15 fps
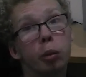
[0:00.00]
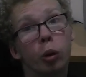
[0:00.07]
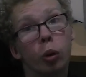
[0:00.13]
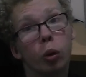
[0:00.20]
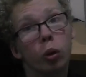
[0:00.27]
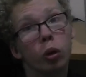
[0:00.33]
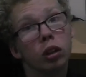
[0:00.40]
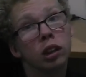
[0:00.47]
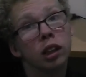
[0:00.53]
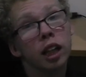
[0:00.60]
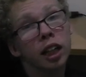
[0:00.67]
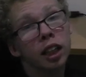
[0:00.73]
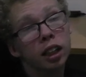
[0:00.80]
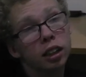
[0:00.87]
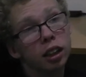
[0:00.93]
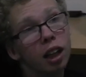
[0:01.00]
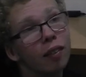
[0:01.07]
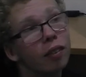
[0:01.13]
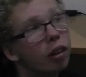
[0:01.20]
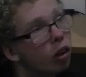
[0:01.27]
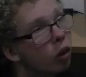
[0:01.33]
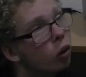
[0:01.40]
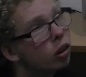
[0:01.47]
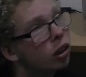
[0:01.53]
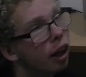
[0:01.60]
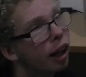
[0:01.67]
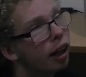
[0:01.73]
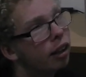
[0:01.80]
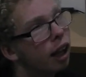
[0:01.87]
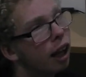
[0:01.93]
ports. If you got
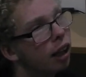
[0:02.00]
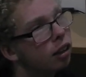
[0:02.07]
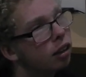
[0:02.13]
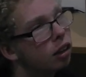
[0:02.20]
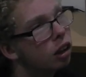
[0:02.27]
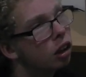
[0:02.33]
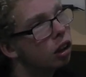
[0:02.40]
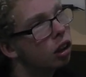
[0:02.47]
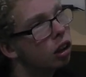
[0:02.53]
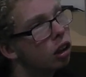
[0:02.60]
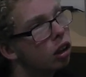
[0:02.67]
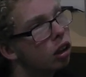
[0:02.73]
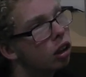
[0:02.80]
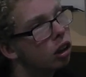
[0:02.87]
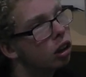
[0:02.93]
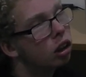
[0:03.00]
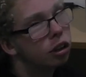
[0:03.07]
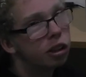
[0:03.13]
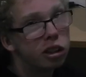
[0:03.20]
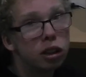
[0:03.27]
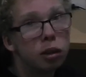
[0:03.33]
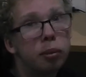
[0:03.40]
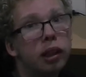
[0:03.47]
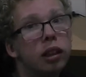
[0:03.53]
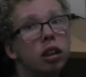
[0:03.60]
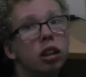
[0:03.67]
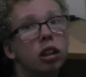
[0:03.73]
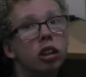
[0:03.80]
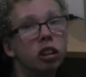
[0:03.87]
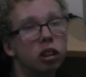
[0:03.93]
something that's USB
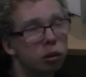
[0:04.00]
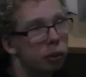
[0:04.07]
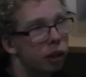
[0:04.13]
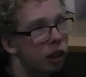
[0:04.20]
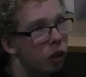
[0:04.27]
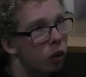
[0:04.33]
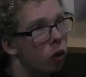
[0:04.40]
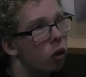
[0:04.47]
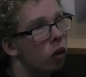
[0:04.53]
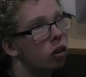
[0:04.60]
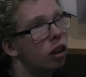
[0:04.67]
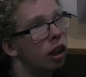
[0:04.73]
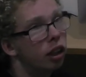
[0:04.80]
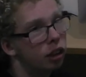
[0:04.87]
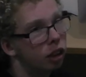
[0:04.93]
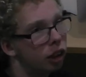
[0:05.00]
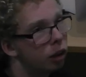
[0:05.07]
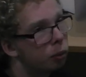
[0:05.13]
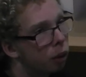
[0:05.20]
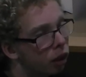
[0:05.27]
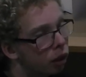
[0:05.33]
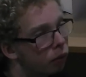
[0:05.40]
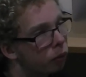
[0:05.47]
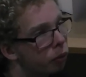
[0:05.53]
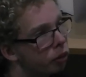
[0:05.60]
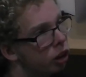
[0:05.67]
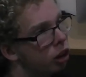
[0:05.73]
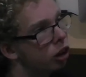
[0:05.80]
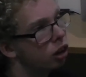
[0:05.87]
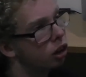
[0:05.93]
to USB, or something you need plugging
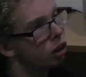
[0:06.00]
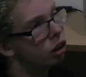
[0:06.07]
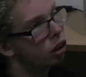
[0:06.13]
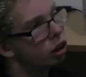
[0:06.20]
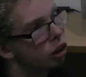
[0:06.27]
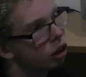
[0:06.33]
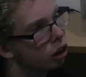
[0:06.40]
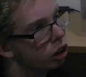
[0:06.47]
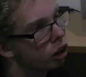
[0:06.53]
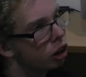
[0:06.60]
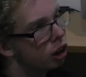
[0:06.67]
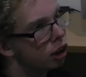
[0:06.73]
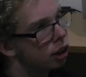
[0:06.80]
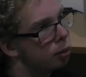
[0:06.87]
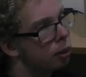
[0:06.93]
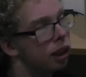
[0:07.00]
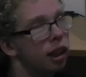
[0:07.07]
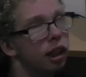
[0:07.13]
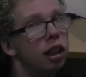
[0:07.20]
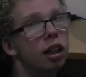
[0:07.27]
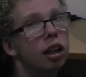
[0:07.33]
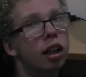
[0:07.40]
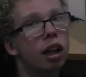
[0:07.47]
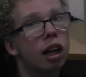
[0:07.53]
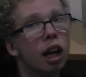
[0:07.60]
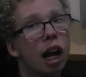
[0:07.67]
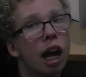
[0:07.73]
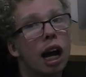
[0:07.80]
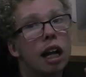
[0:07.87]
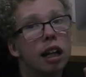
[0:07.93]
from into USB,
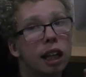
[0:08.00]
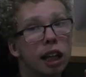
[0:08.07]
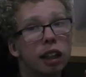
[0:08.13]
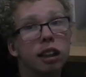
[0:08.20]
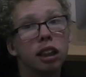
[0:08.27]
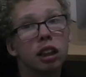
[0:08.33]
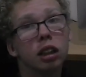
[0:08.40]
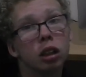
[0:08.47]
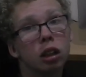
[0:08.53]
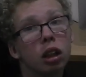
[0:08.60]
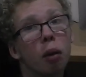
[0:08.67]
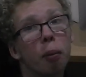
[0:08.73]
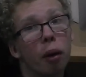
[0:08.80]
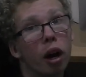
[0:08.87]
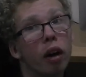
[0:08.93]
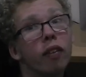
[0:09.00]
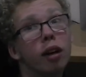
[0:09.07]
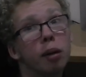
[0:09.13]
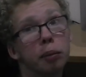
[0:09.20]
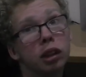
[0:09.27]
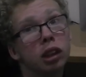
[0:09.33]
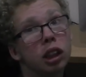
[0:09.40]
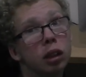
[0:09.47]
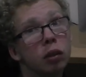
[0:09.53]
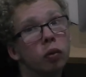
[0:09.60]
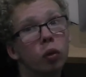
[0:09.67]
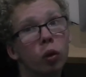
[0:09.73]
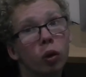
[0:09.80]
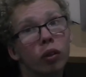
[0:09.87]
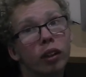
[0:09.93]
this is the perfect machine
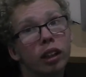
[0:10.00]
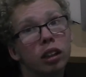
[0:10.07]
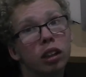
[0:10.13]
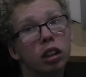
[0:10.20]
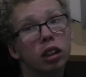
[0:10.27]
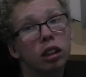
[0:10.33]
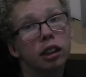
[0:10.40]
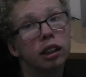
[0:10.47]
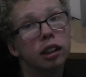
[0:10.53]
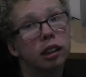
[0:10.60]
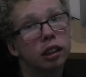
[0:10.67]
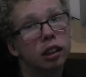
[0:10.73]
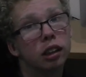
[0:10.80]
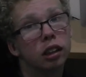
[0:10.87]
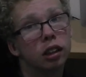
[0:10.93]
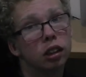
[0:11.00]
for it, because it's